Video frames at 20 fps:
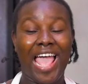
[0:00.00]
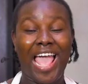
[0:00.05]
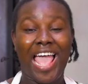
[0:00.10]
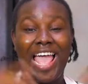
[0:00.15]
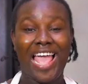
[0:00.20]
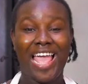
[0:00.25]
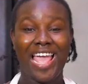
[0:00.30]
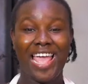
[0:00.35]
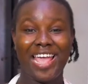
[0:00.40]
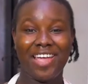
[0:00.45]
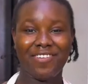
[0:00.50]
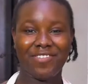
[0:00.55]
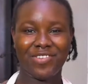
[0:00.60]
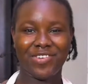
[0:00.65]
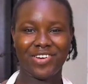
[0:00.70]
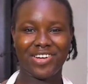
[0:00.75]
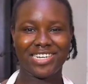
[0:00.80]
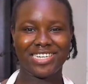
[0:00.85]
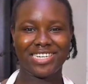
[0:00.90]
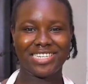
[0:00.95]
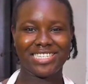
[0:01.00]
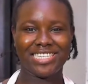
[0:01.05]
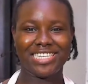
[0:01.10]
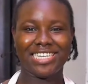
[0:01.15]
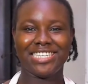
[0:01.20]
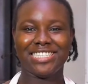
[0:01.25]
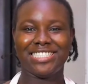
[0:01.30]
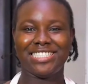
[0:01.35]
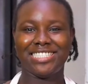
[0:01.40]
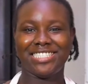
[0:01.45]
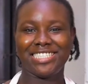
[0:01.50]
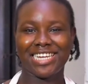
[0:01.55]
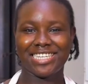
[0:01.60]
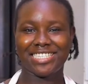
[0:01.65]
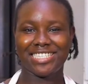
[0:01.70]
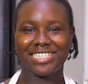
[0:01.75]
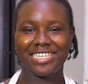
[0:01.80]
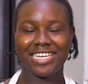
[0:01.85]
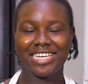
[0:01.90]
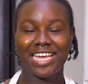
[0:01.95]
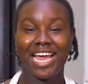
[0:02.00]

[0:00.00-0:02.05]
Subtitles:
Hey everyone, it's Jessie,